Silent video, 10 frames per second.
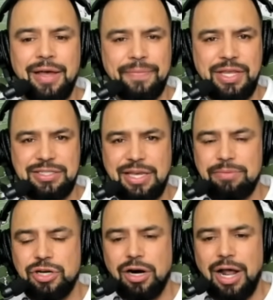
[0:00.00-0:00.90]
This team
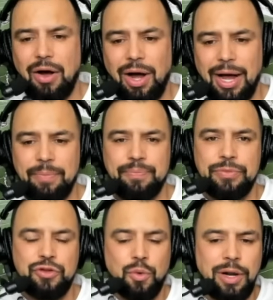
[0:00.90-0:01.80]
started out hot,
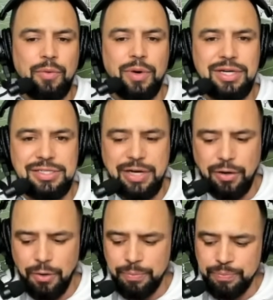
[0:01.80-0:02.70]

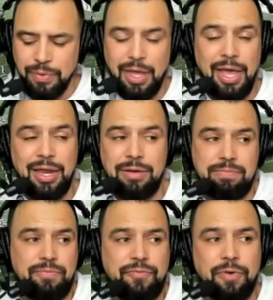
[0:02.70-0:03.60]
21-0, and
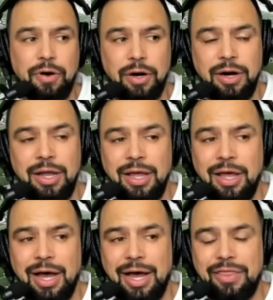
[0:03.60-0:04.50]
for
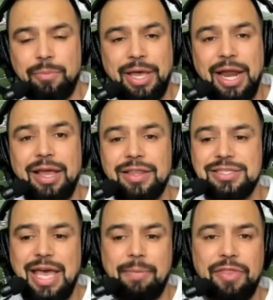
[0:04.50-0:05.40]
the beginning of
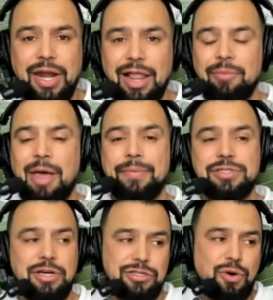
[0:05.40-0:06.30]
this game, I thought Alabama
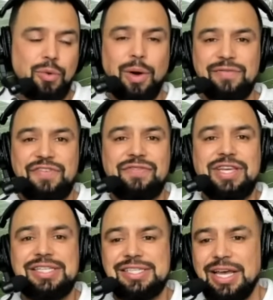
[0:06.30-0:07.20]
was going to score,
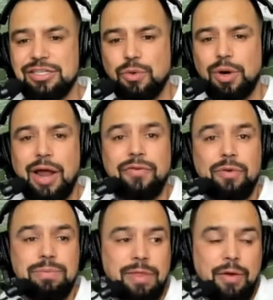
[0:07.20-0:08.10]
56 or
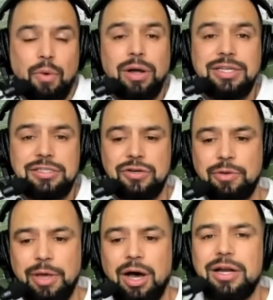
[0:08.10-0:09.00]
whatever they wanted to
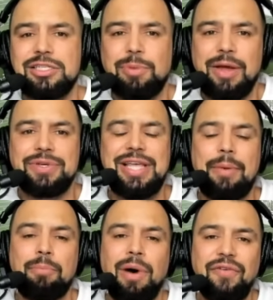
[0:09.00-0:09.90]
be honest. But it was
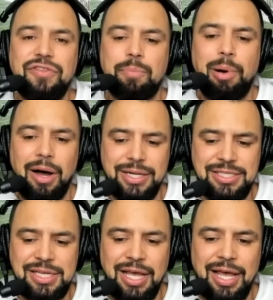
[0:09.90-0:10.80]
that muffed
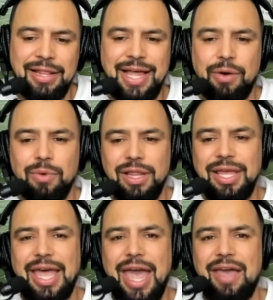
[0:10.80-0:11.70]
punt that really
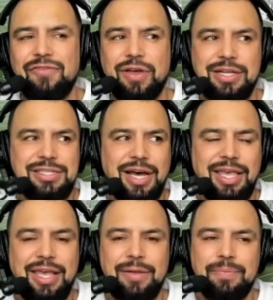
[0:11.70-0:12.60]
gave
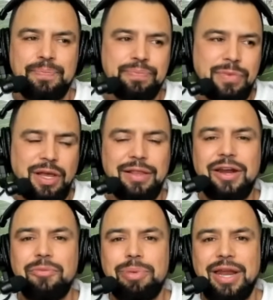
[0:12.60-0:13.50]
Kentucky a
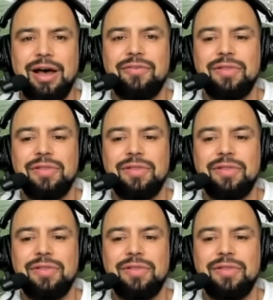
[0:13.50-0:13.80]
little bit of